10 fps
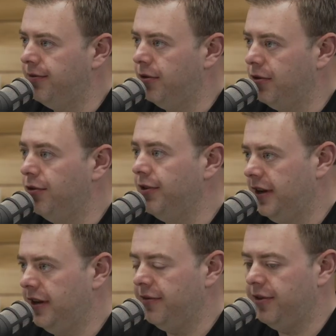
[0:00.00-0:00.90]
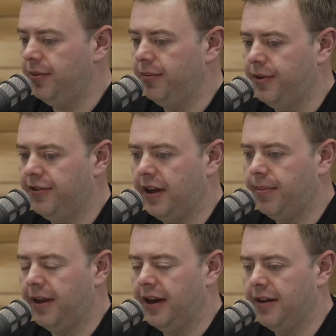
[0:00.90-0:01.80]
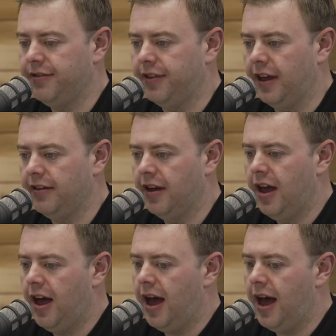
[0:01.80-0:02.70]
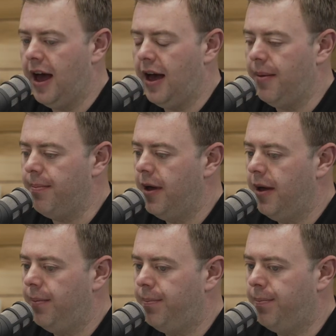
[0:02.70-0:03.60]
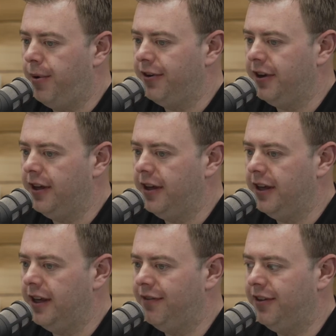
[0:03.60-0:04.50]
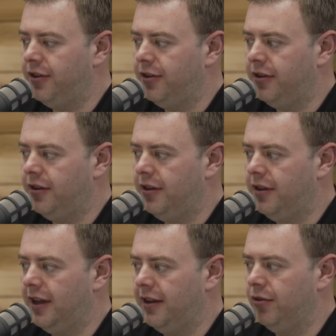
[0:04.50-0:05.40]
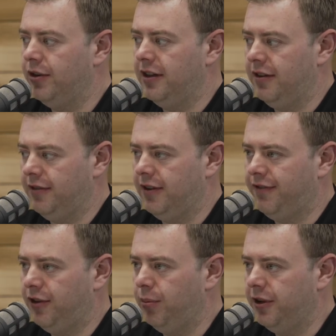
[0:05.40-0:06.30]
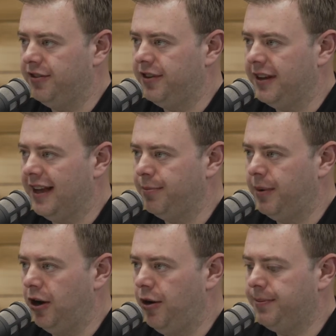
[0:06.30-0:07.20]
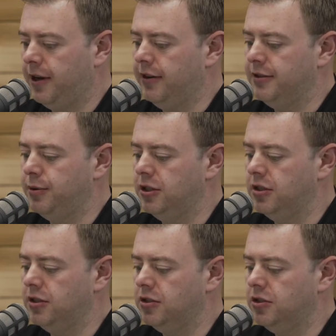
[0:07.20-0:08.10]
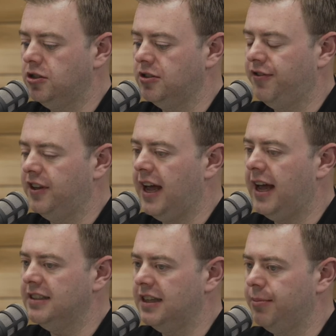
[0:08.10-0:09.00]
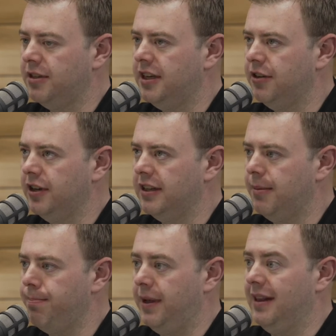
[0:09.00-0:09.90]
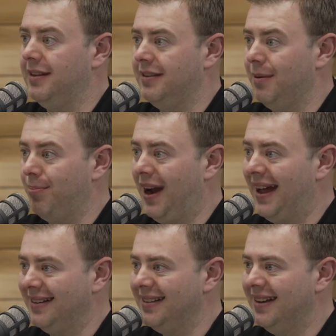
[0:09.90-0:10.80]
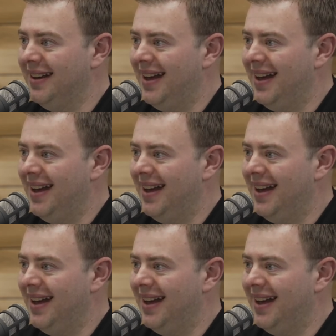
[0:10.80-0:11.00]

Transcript: COVID hit, and obviously we stopped then after that. But even in only the few months that's been up there, it's been such fantastic material to build the brand.